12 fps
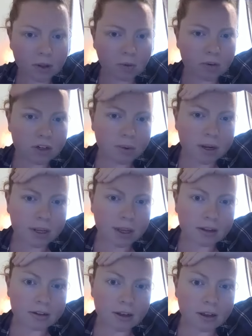which you might
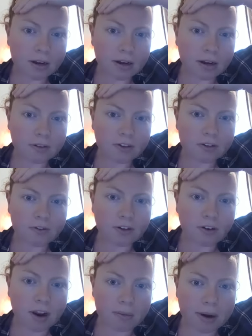get a tiny lift of
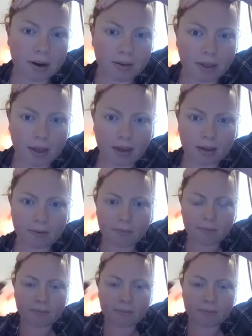your eyebrow there.